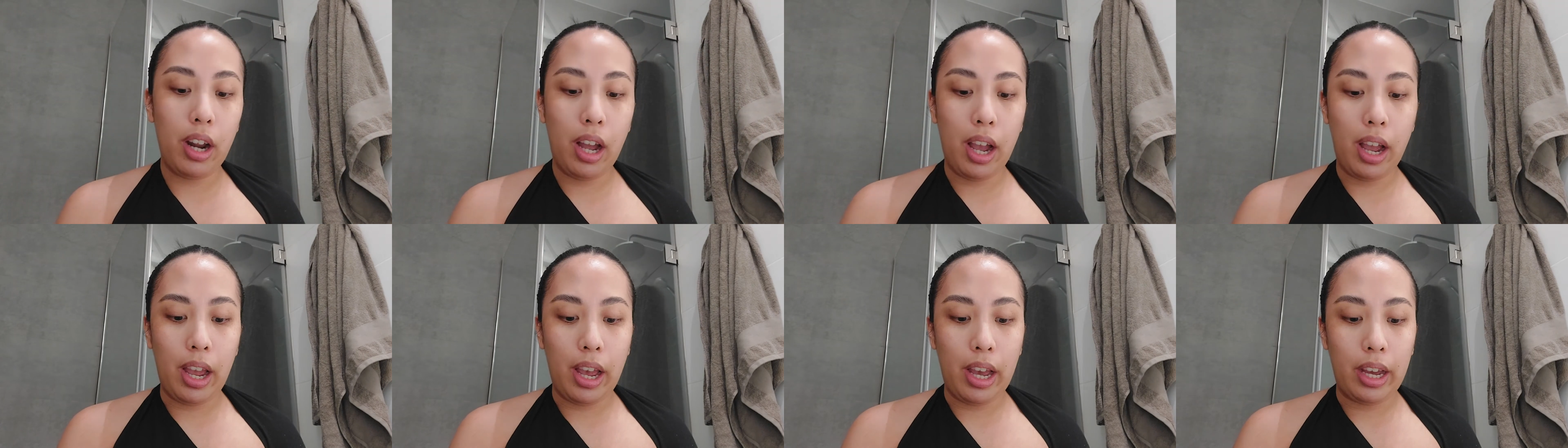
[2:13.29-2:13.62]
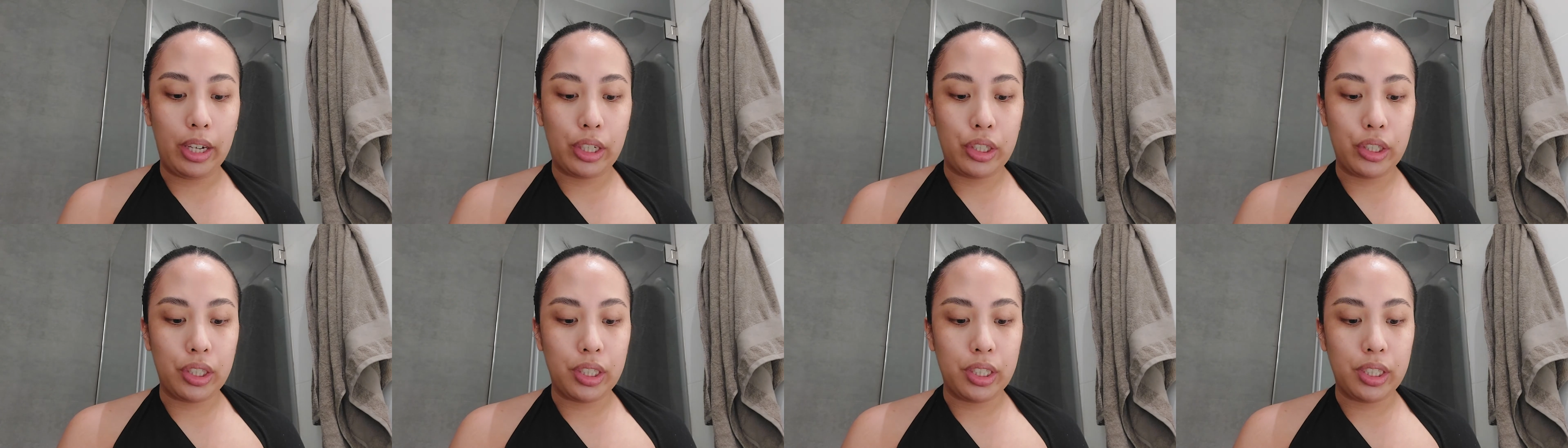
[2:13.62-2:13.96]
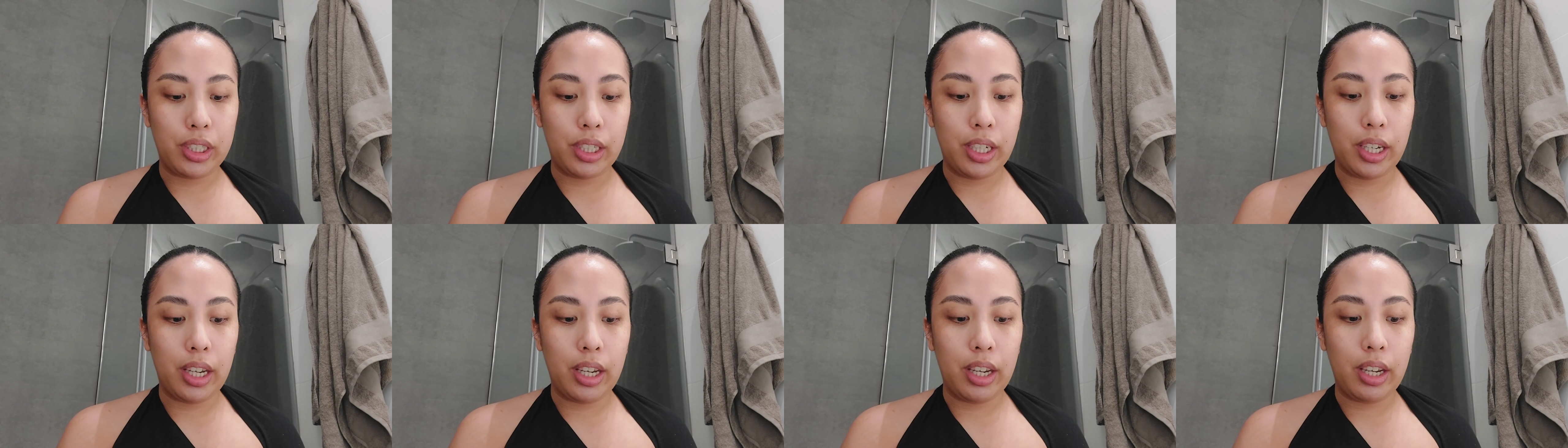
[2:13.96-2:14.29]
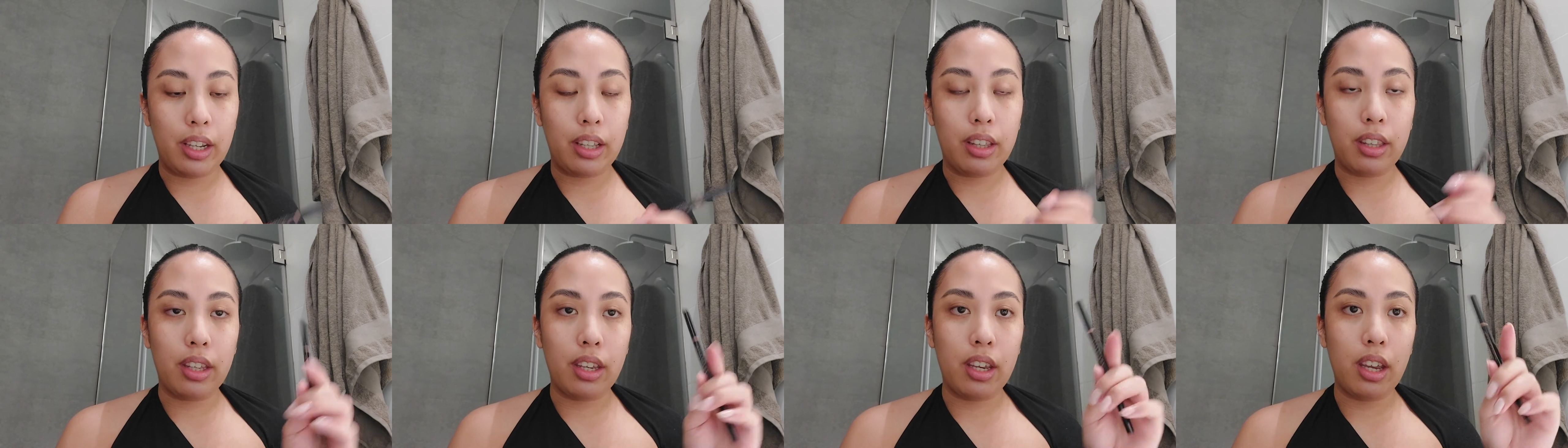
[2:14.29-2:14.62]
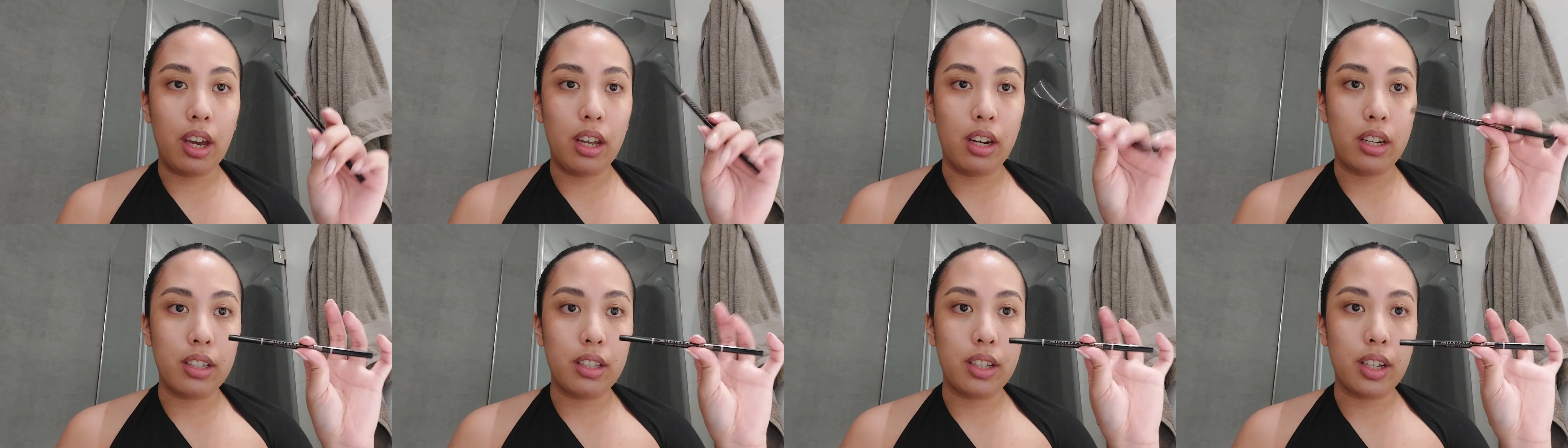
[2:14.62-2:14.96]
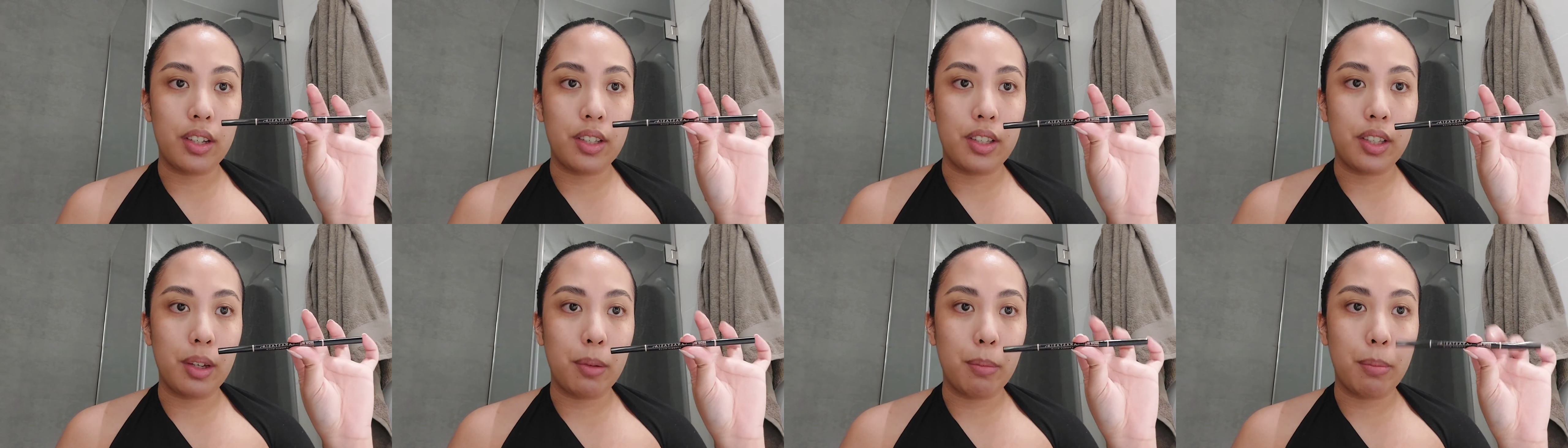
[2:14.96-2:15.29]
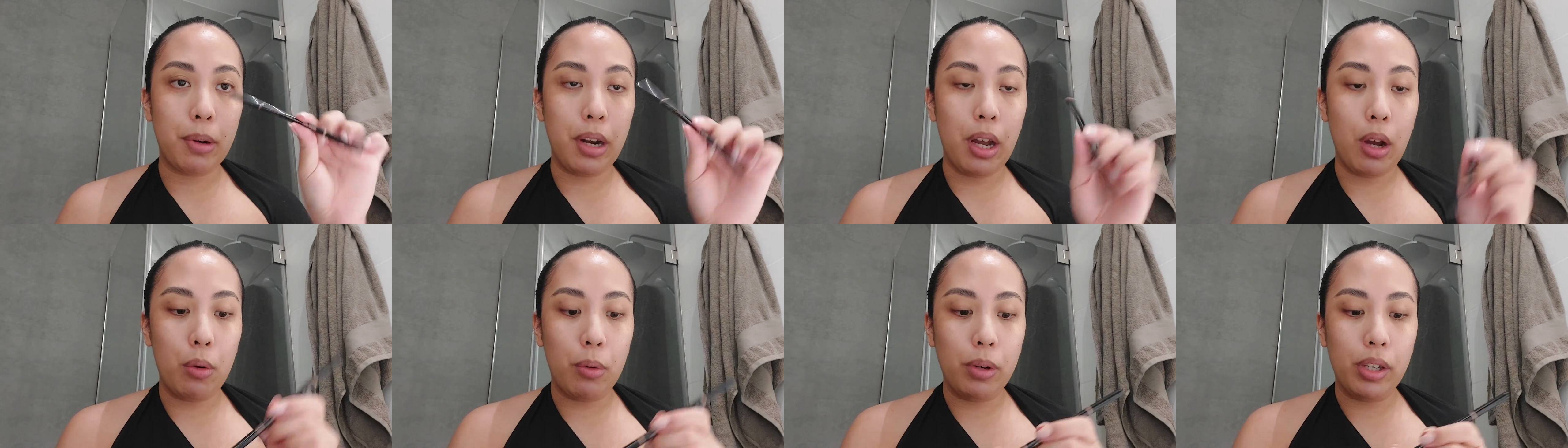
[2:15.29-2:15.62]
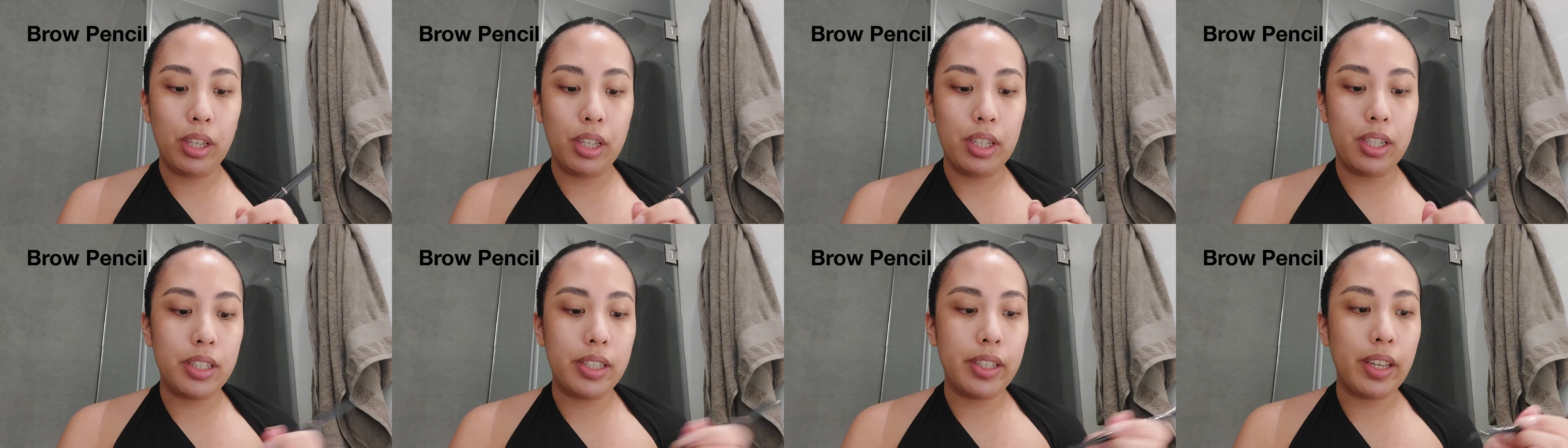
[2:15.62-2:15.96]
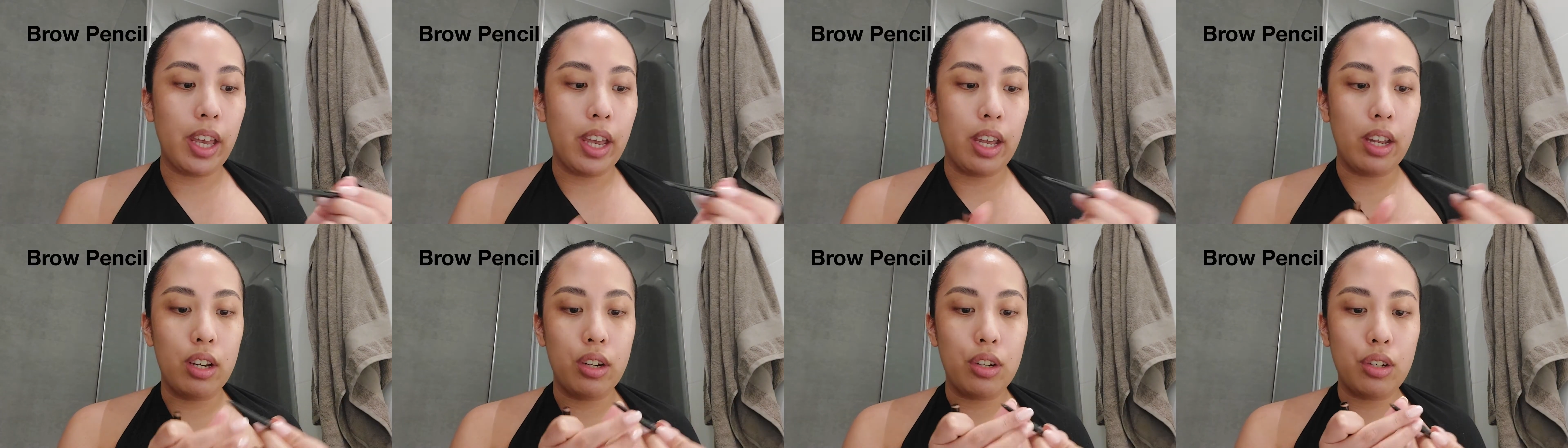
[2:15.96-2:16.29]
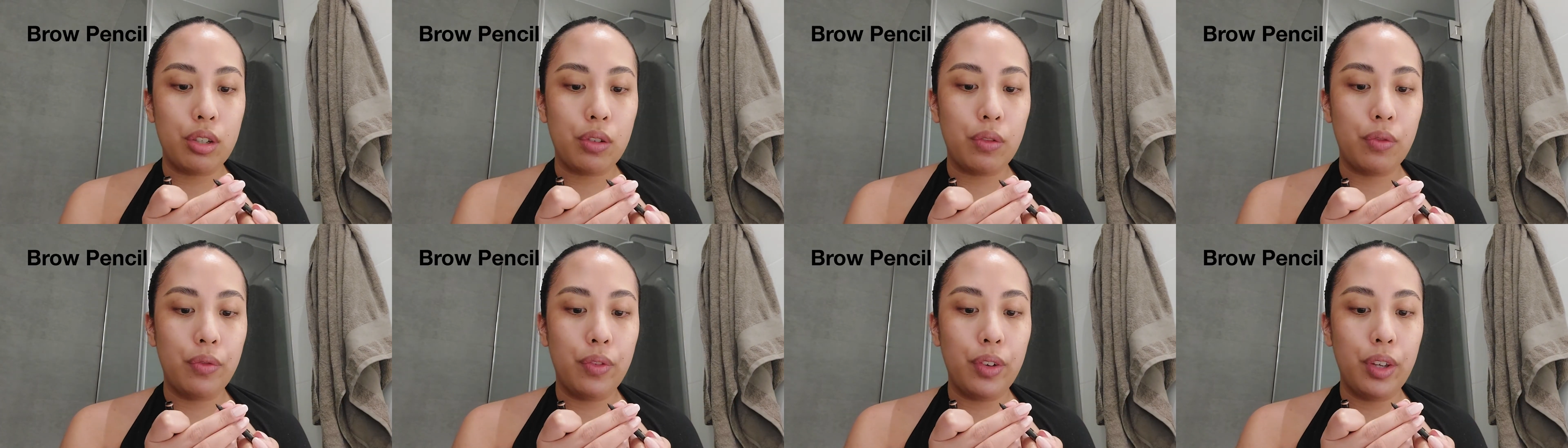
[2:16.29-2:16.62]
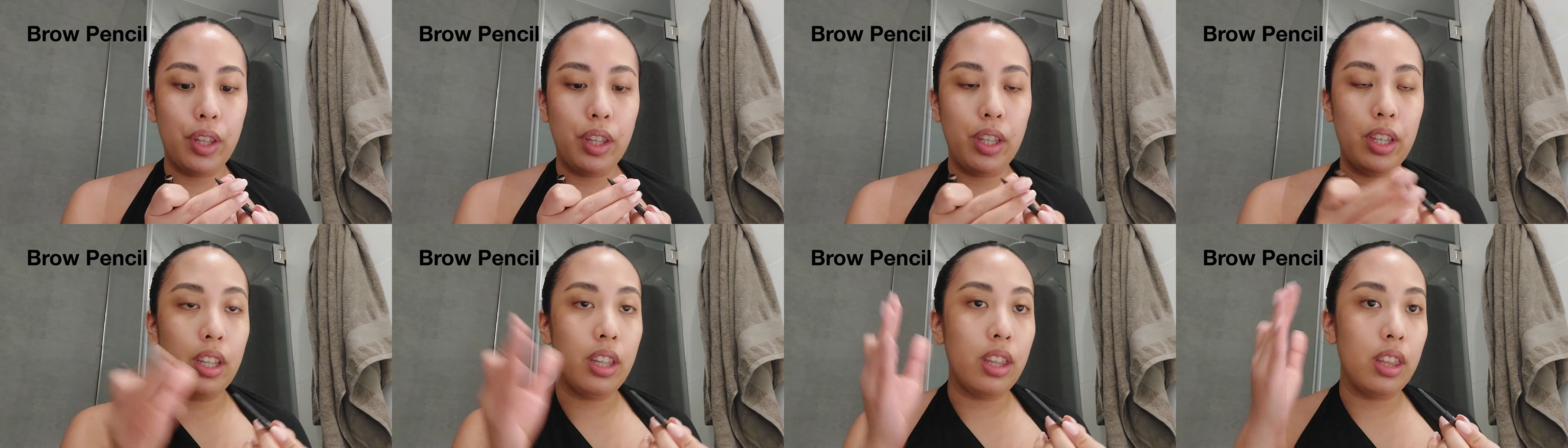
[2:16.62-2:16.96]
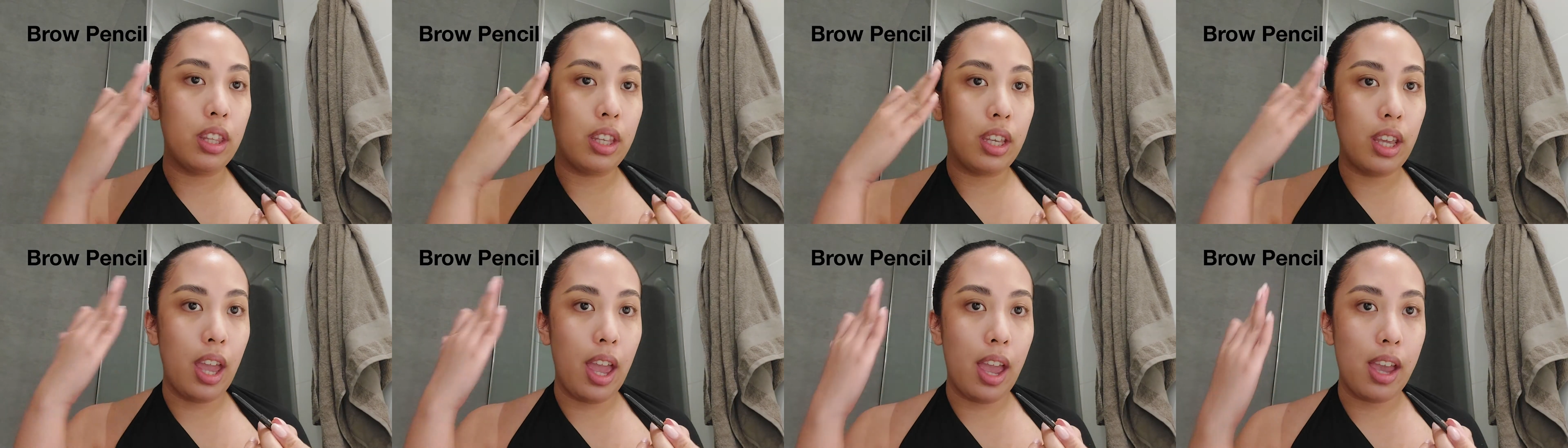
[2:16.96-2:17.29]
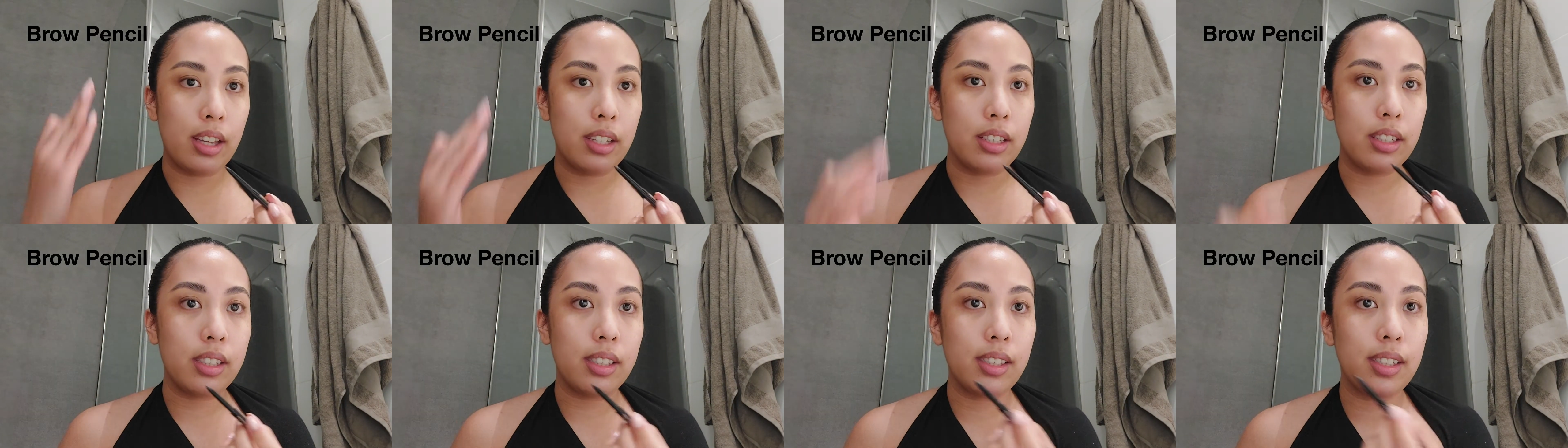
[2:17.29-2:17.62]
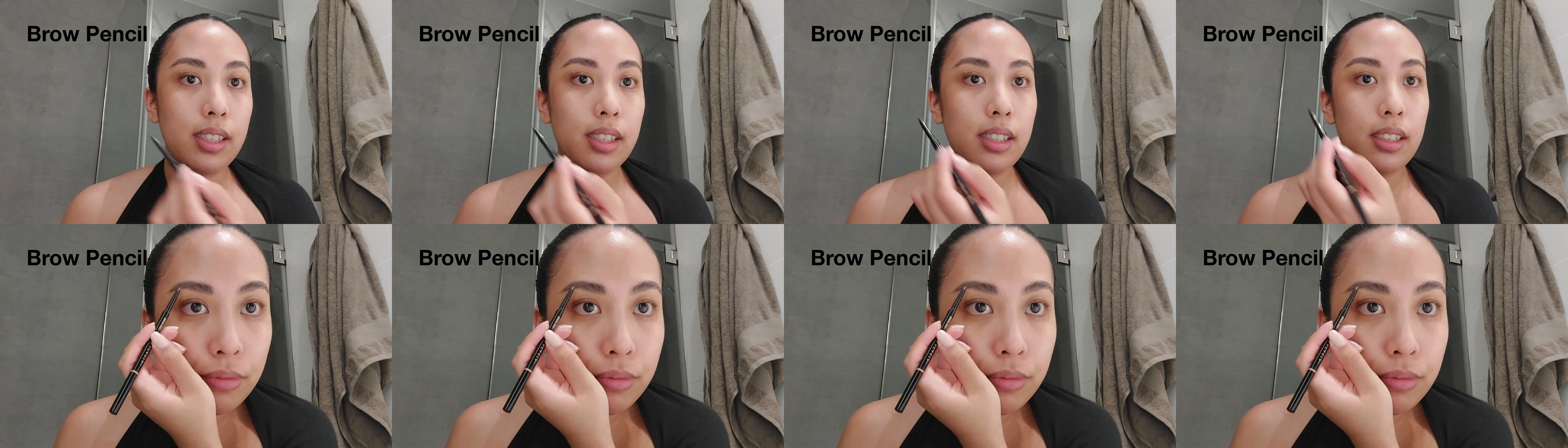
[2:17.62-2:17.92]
I actually take the Anastasia Brow Wiz and just fill in the ends.